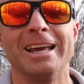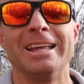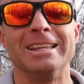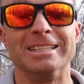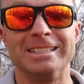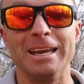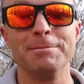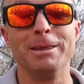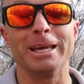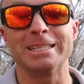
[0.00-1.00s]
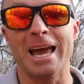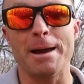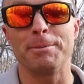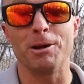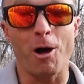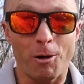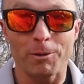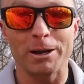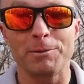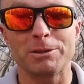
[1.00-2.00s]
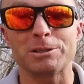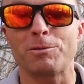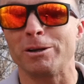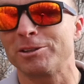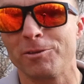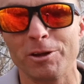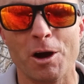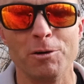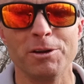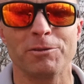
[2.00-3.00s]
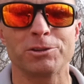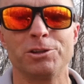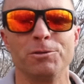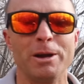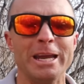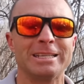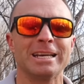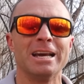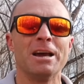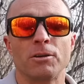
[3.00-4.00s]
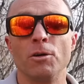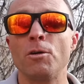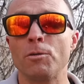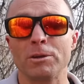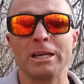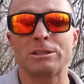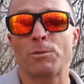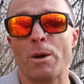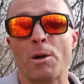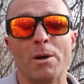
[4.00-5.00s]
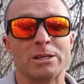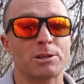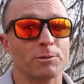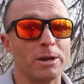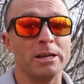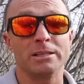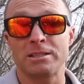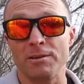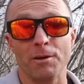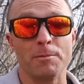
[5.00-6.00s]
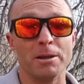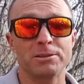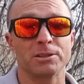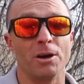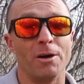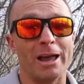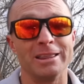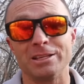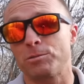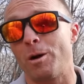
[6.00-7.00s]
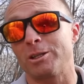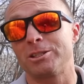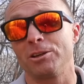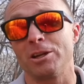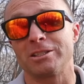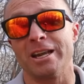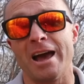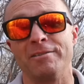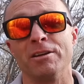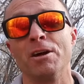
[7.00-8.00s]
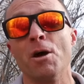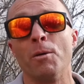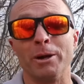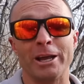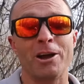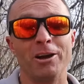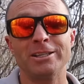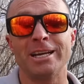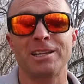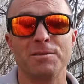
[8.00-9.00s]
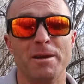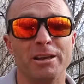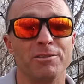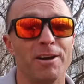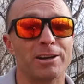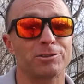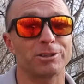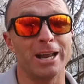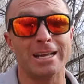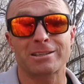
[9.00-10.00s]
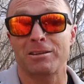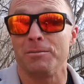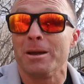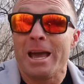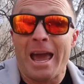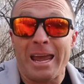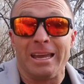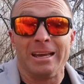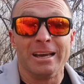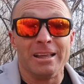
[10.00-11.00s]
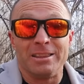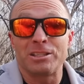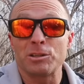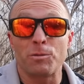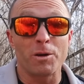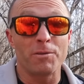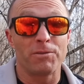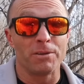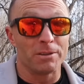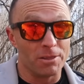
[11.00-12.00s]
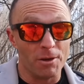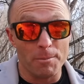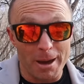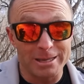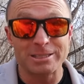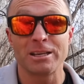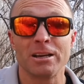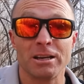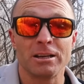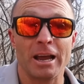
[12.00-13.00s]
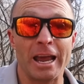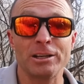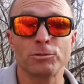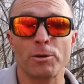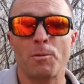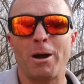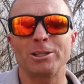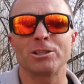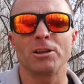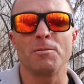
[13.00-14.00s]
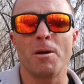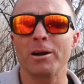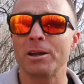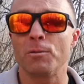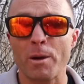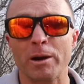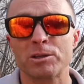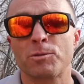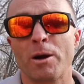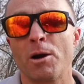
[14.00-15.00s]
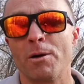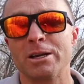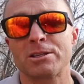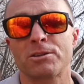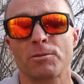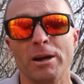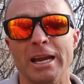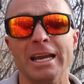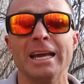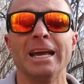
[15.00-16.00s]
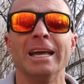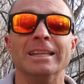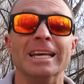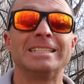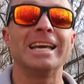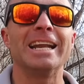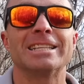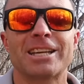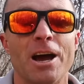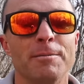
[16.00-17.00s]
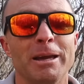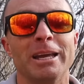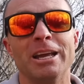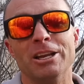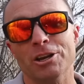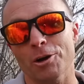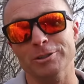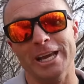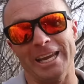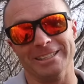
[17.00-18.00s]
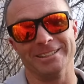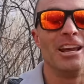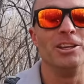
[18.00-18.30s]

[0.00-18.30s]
The same thing has happened already with this watch. I've only owned it for 2 weeks. Google released Wear OS 3 several months ago, and this watch still doesn't have it. When I contacted the manufacturers and asked them, hey, this is one of the best Android watches on the market, where is Wear OS 3? They said it's coming, no date.